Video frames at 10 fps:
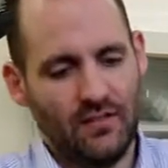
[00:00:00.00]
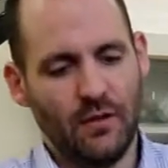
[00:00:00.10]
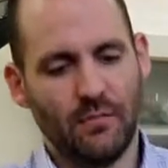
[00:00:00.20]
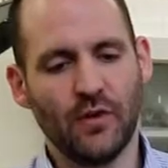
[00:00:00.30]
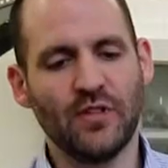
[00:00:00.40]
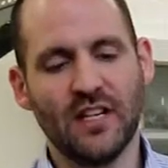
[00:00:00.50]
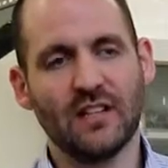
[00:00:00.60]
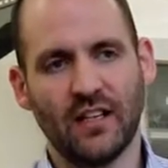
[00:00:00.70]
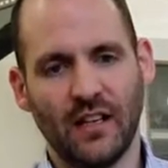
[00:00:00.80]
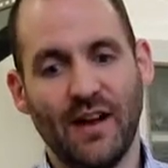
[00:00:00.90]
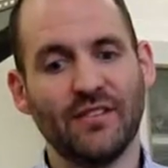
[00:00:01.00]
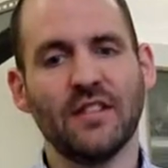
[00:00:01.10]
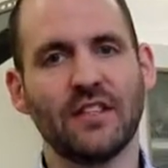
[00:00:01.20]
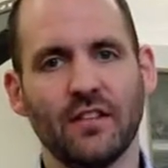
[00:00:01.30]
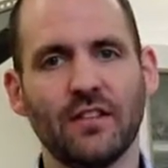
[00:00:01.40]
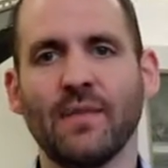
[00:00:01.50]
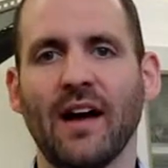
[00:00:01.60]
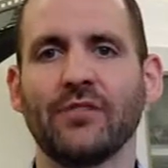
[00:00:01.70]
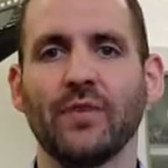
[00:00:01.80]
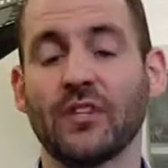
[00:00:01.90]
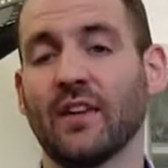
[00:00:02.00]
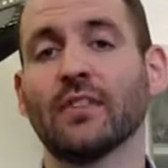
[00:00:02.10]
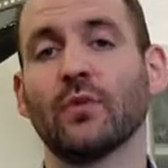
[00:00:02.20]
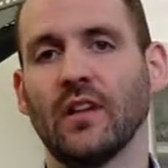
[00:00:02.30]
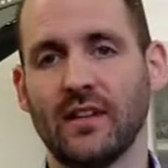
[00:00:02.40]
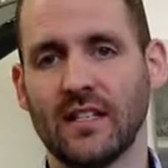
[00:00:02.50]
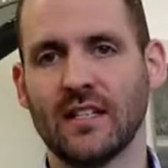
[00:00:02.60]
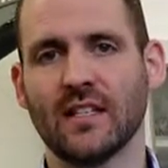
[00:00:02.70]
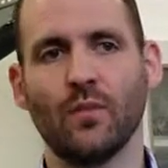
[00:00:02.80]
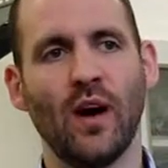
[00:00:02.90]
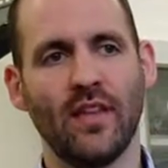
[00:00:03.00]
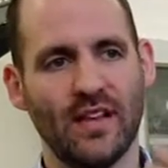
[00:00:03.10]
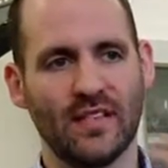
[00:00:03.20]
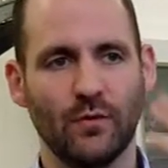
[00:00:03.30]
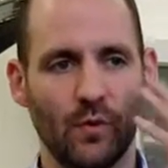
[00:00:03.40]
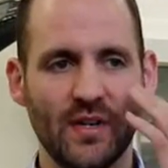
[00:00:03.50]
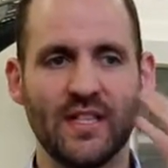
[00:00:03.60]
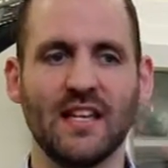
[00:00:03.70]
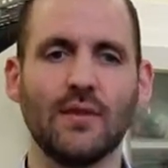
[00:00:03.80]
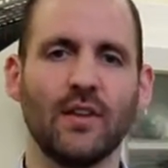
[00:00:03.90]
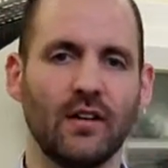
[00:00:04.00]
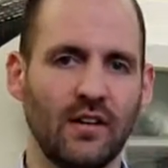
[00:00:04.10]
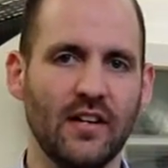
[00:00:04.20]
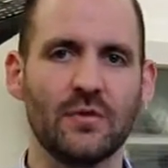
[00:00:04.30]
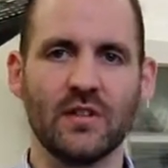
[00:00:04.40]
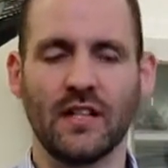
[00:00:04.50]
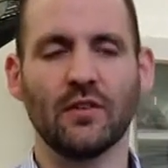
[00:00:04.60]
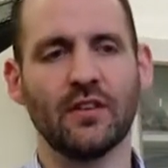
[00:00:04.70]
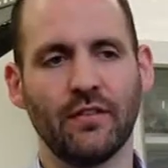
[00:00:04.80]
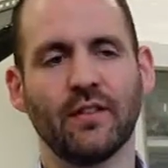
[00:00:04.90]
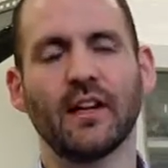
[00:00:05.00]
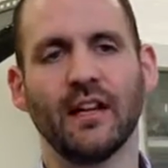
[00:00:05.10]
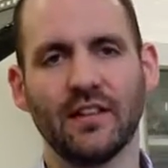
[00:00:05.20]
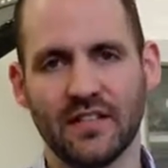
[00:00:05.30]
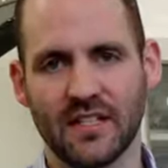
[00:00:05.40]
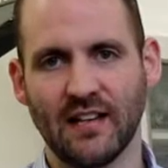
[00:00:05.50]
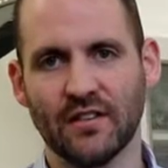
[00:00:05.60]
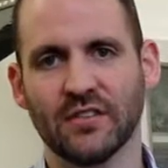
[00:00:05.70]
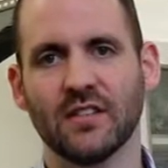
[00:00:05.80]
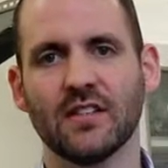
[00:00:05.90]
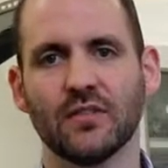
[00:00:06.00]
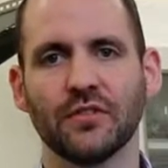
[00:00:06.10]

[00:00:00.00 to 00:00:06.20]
the proteins that come out inside them have to interact with light in some way, and that's kind of what we see with our eyes. We see a lot of different coloured cells in this.